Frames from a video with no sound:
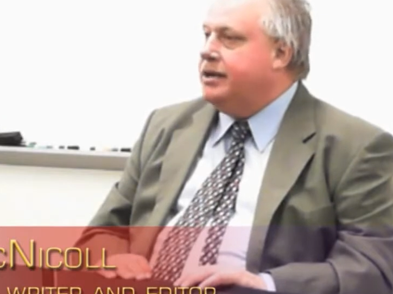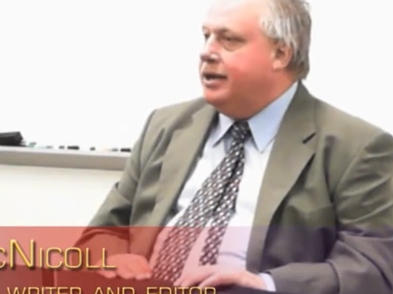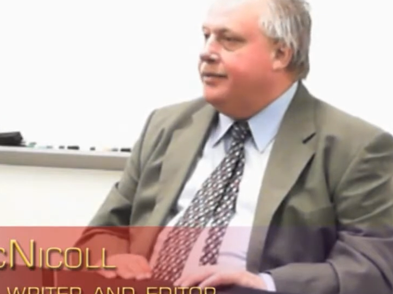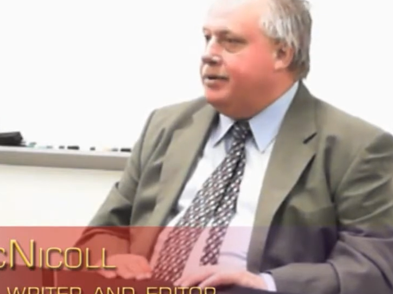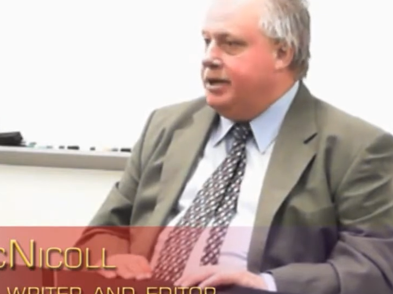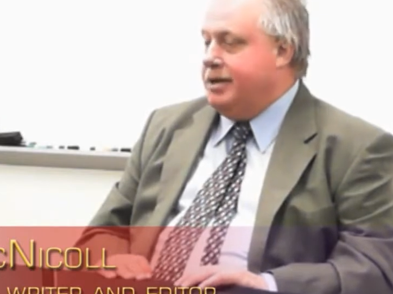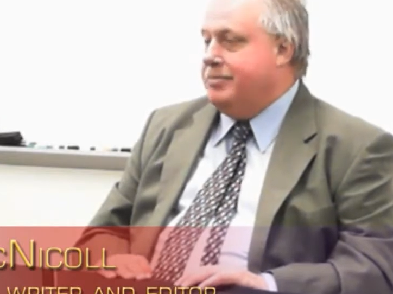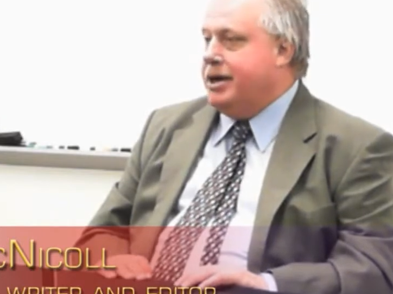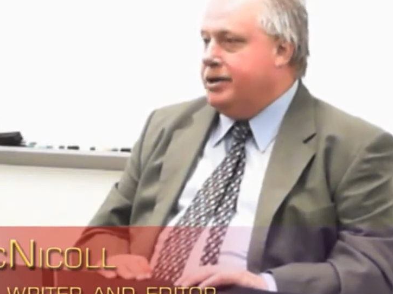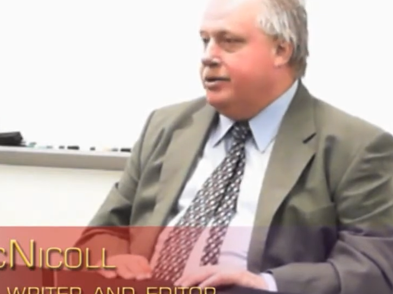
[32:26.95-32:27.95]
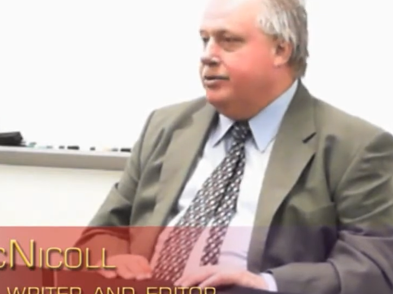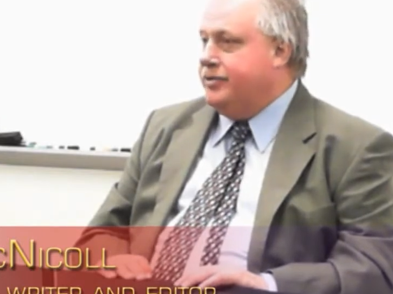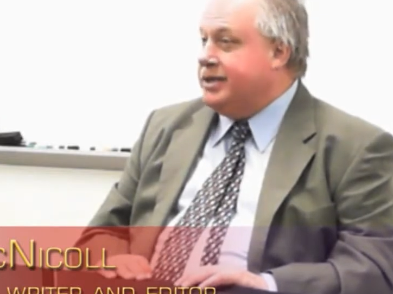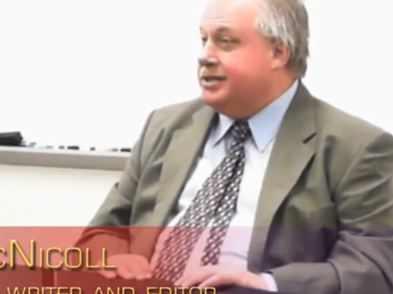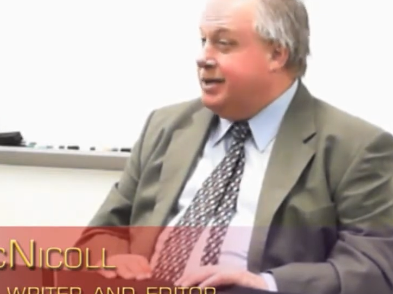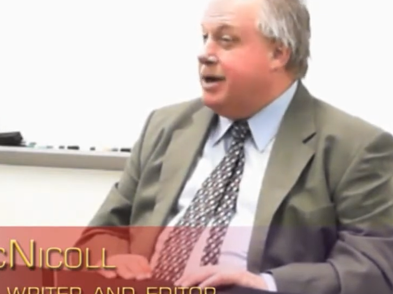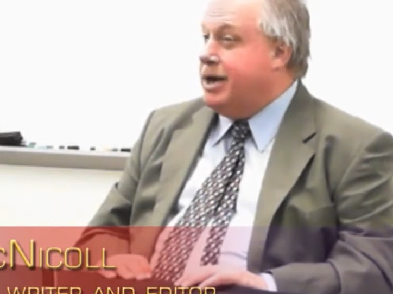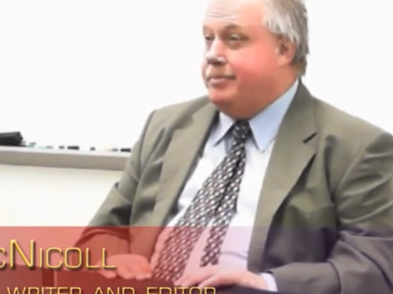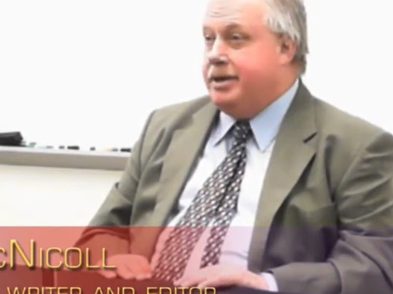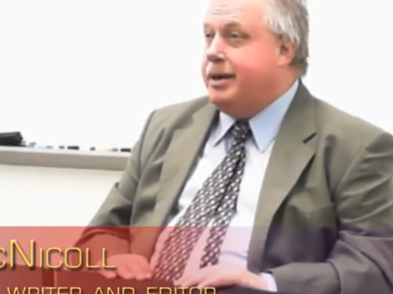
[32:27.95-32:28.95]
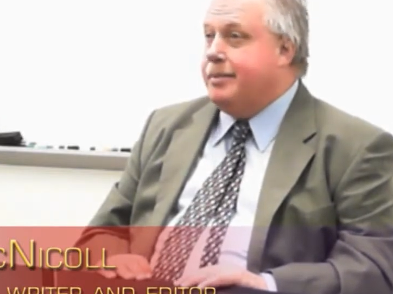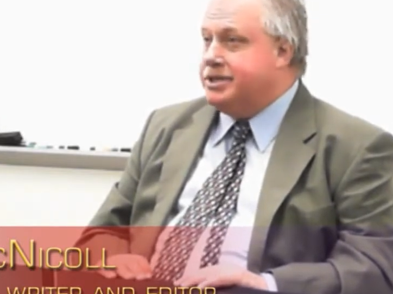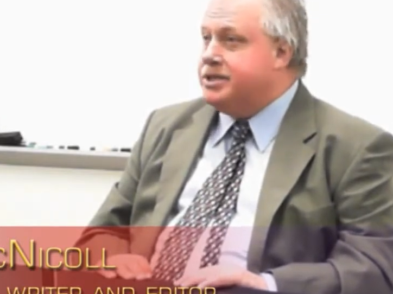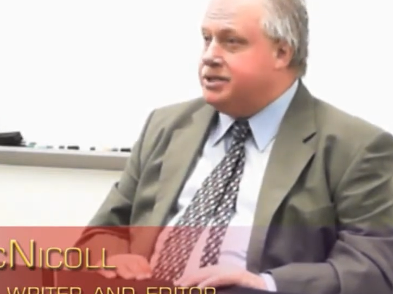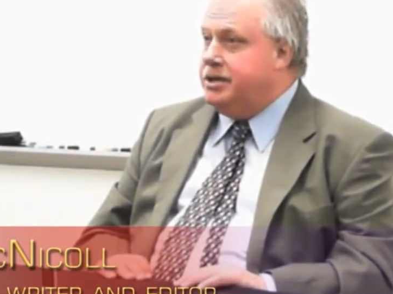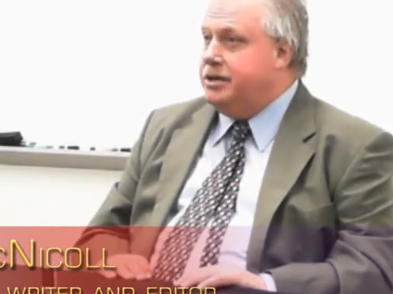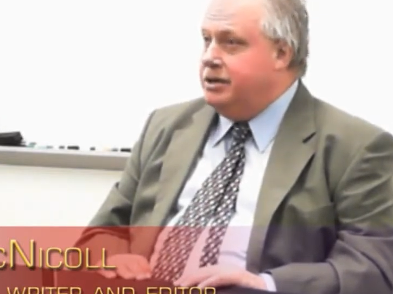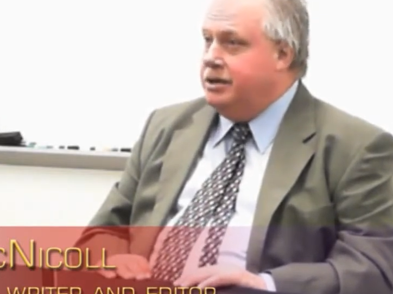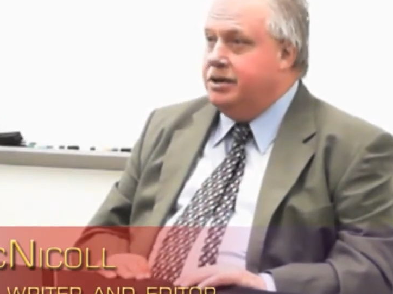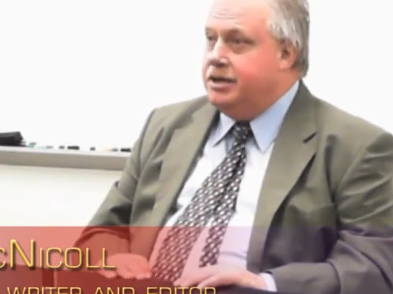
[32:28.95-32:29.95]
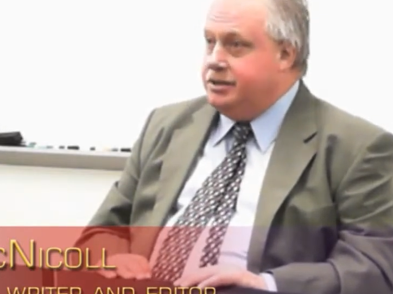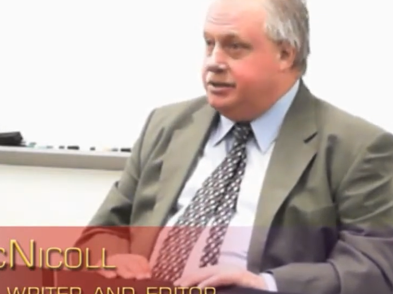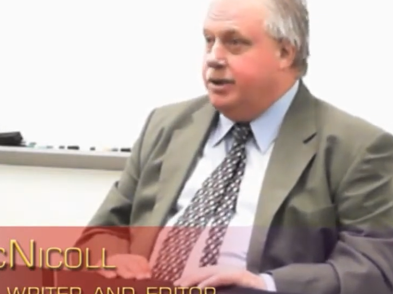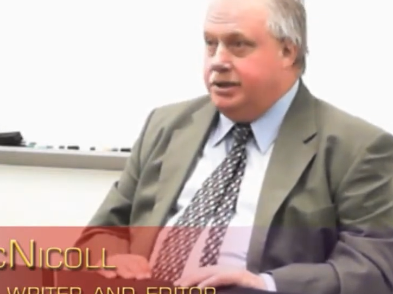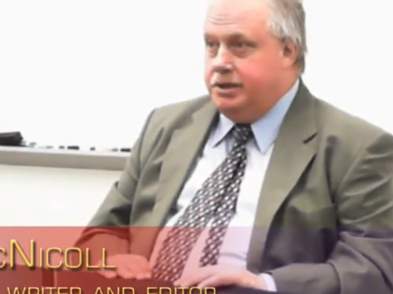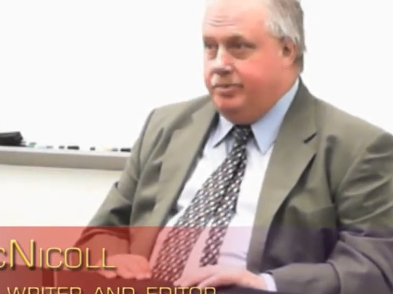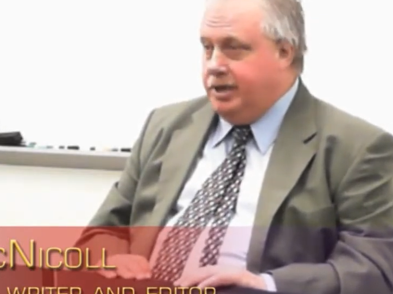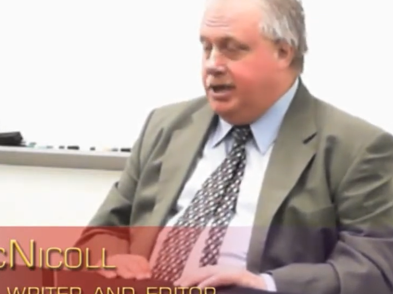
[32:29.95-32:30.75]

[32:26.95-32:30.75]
I think anybody who thinks they might have been in that position is going to be